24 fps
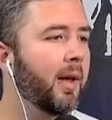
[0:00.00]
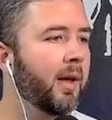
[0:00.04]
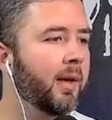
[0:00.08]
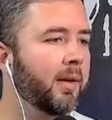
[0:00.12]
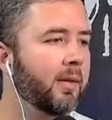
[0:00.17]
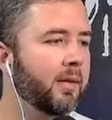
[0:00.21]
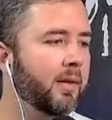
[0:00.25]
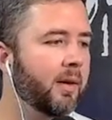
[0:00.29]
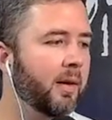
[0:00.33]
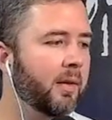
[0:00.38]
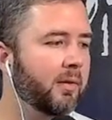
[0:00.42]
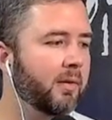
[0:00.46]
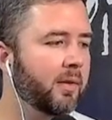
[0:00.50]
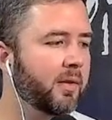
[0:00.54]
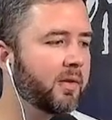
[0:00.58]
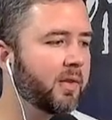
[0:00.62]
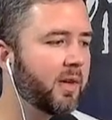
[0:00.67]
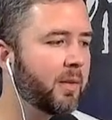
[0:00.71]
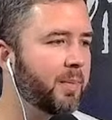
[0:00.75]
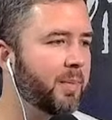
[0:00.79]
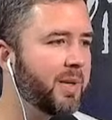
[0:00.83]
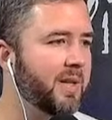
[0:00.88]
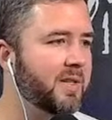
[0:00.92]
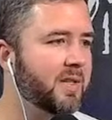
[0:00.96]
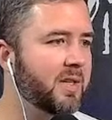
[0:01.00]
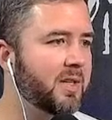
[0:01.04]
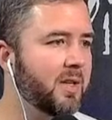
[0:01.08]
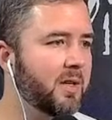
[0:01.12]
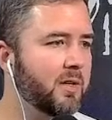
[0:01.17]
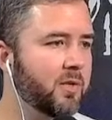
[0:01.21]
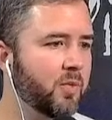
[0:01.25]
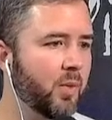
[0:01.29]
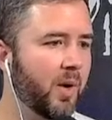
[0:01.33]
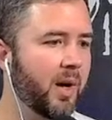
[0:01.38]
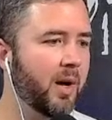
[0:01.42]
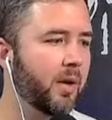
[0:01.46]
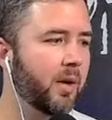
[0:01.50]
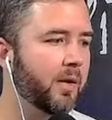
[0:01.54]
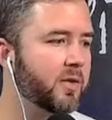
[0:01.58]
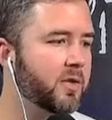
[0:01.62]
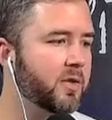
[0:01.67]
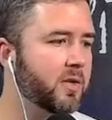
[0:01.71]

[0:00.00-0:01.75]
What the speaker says: And it looks like PC as well.